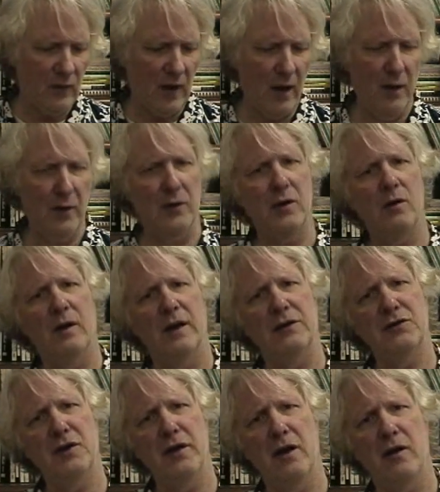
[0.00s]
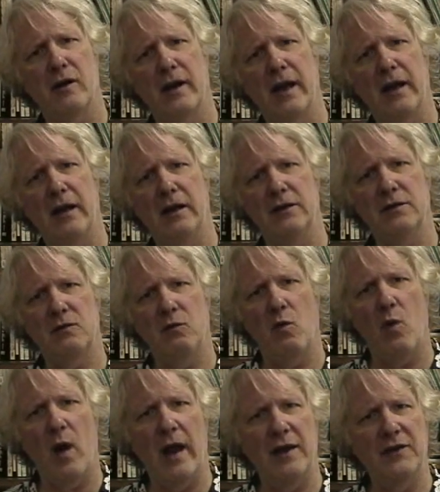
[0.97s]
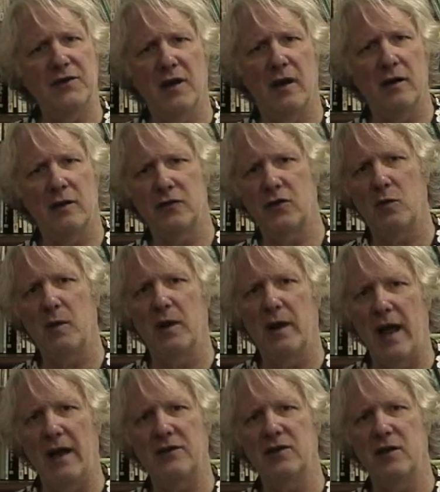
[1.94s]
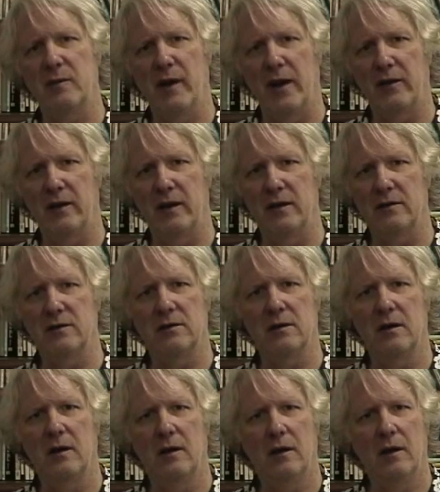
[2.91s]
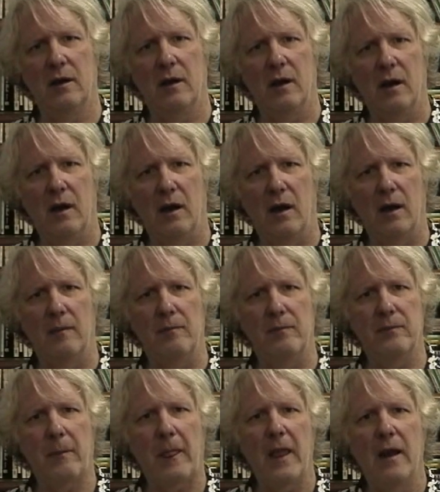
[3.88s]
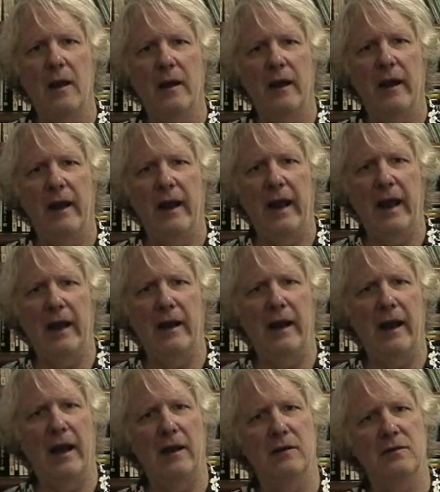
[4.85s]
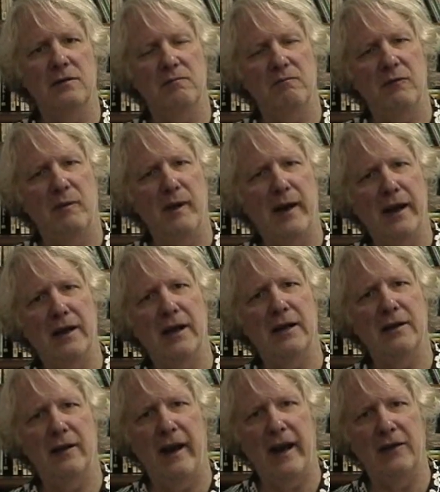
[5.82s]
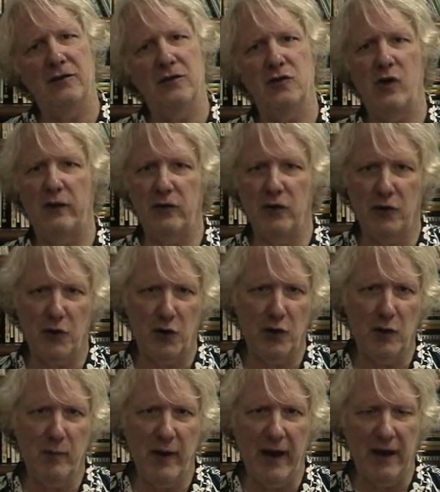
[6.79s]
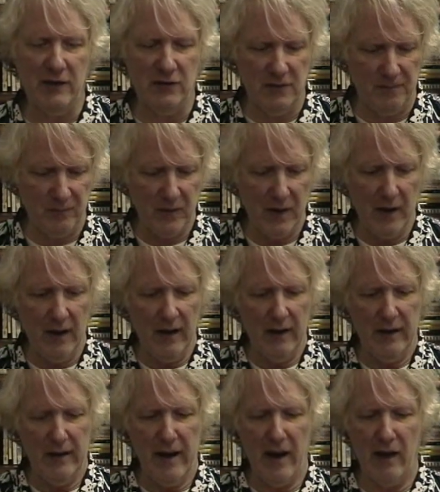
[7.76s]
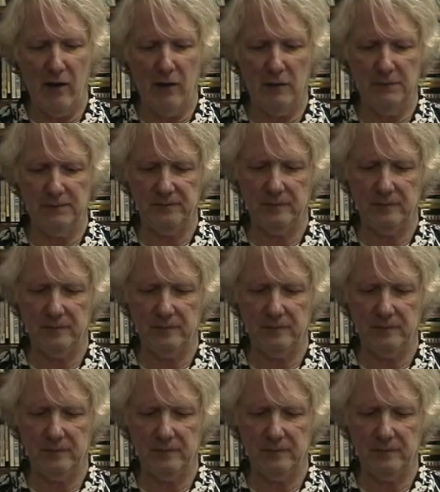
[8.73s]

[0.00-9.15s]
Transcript: another question here again is, why is the hunter so relaxed about this? And again, to begin to get the answers, you have to turn the page. Now,